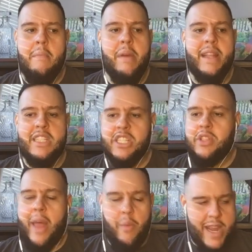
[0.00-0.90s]
but it
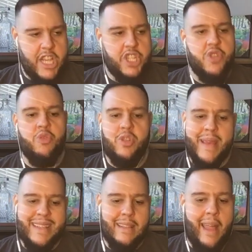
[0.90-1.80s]
just, like, when he shoots them,
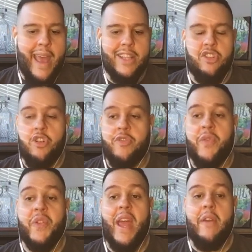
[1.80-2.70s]
his legs are
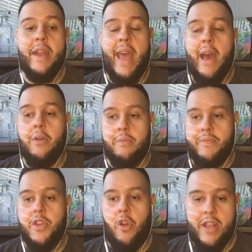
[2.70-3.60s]
flaring out.
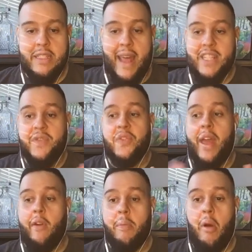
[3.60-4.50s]
You know, his legs
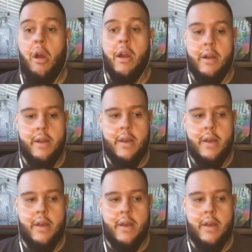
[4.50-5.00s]
flare apart.